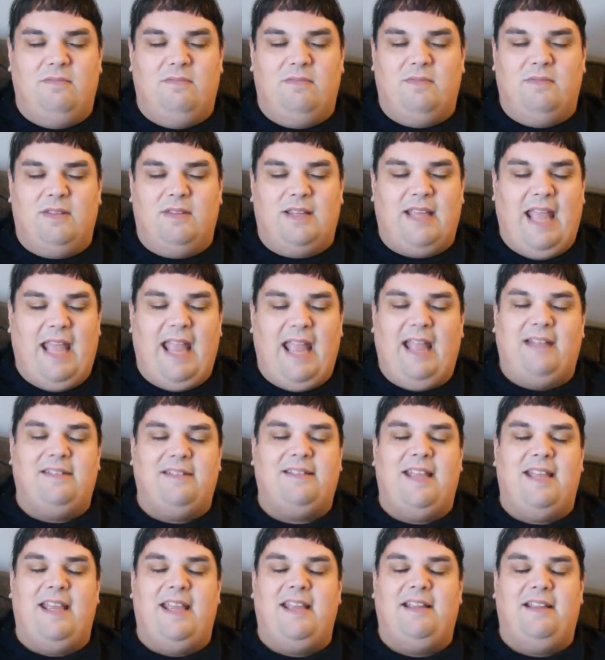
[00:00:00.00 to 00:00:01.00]
can't
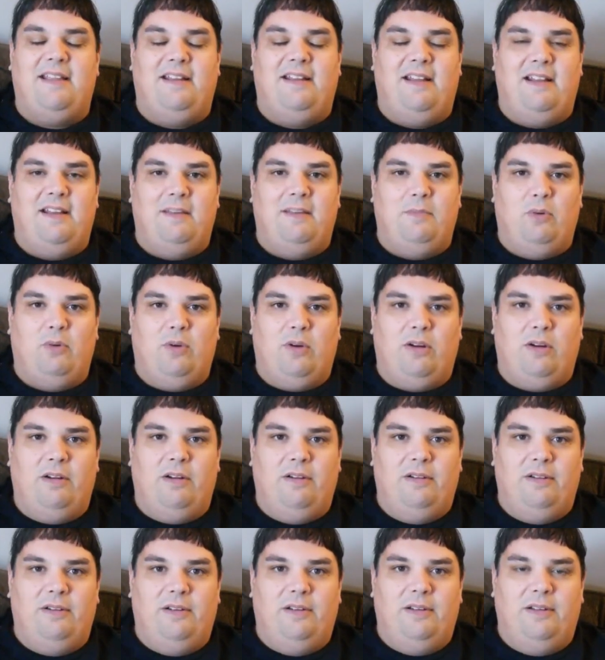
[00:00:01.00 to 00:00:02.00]
take it anymore
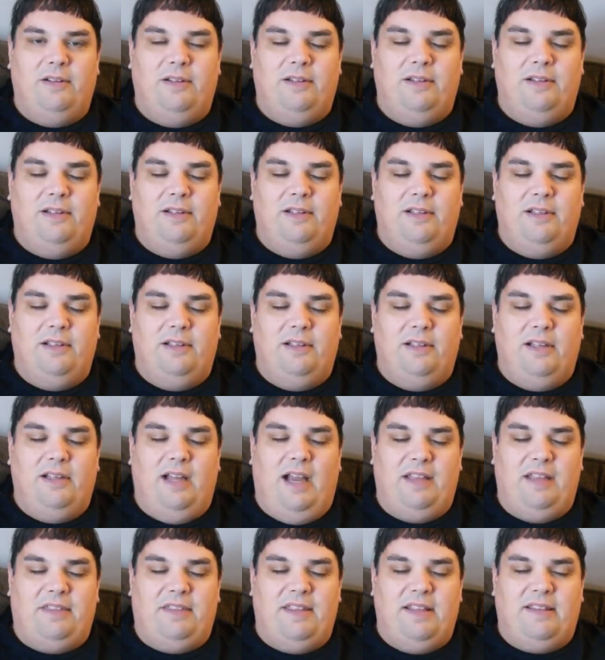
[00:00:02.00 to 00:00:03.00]

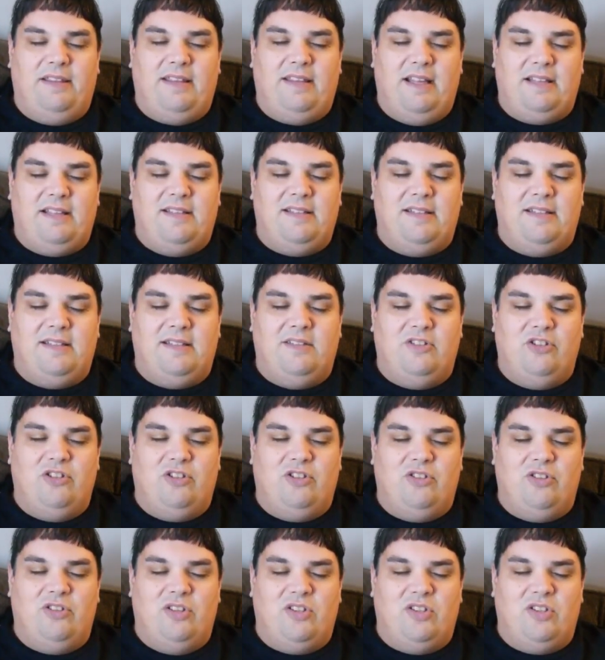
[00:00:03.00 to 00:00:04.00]
I think that's
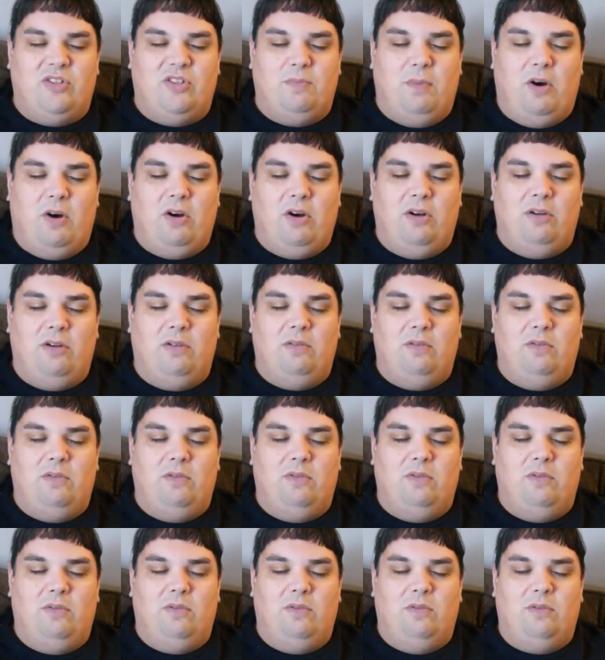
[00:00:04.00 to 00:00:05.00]
just a smart
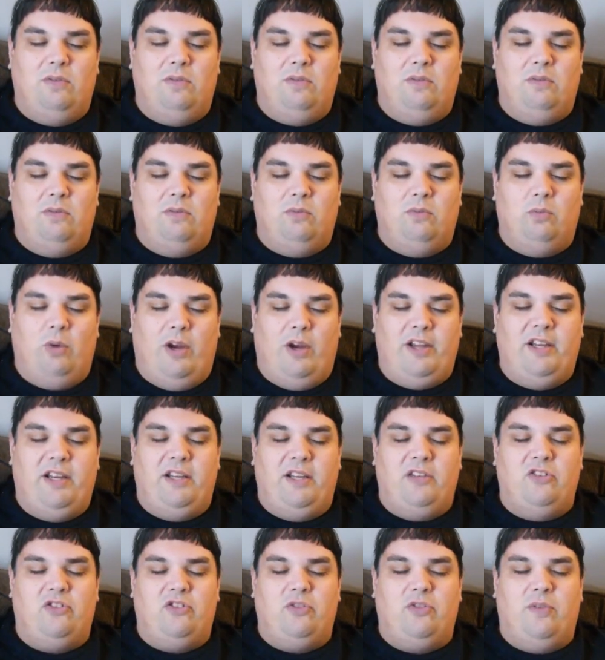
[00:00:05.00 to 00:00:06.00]

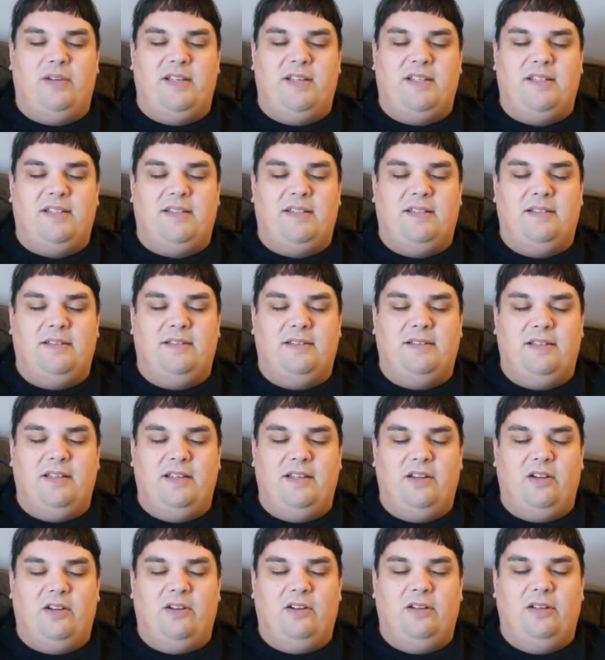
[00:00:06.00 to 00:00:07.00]
writing choice
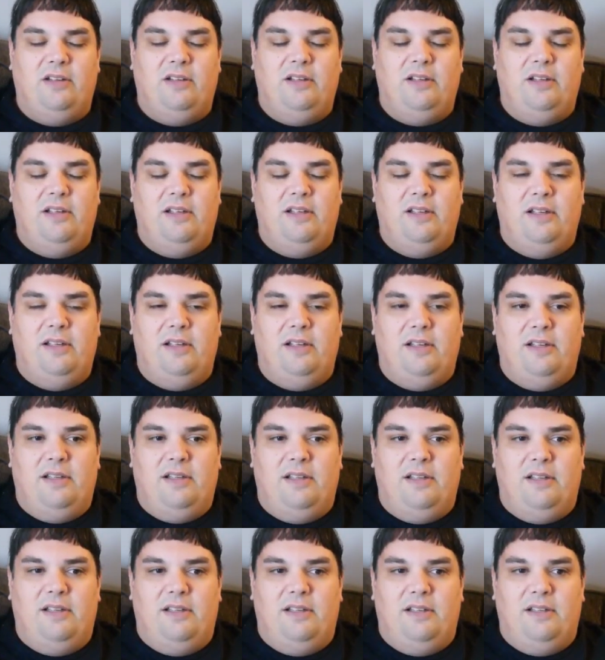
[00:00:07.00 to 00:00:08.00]
here.
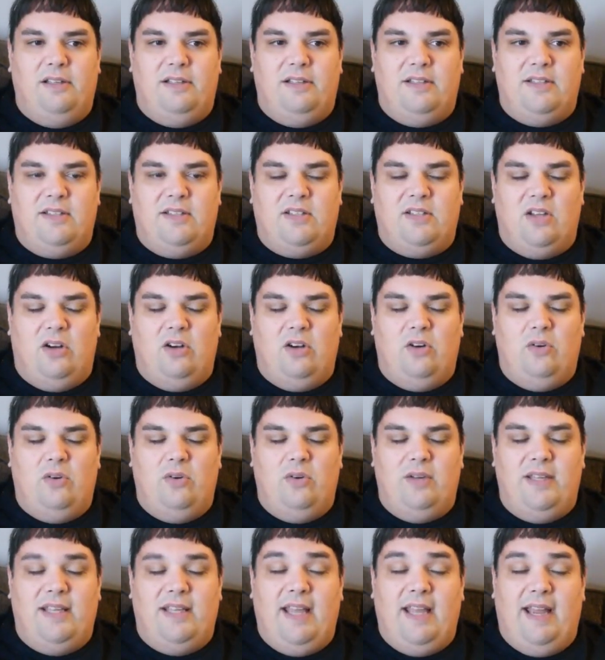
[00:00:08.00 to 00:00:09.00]

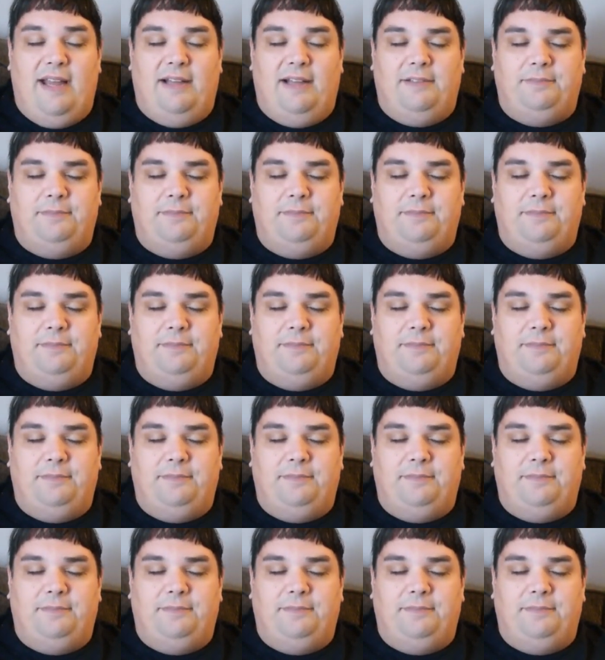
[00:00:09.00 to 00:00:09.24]
So, yeah.